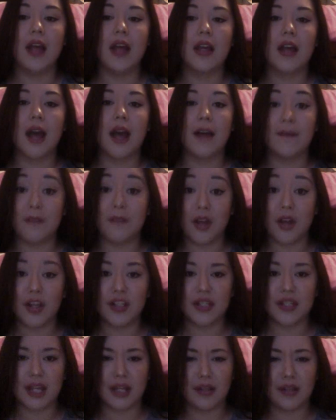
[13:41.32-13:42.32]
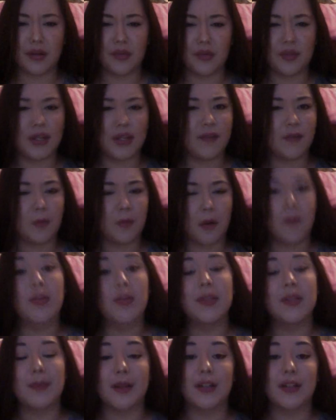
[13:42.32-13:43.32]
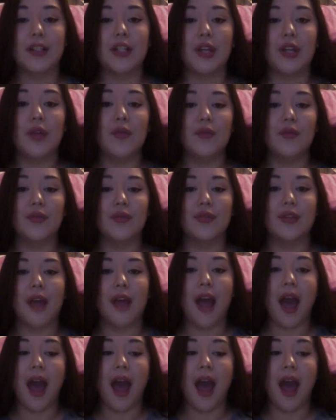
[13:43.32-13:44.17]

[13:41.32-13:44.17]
at first they don't give you proper spells to use,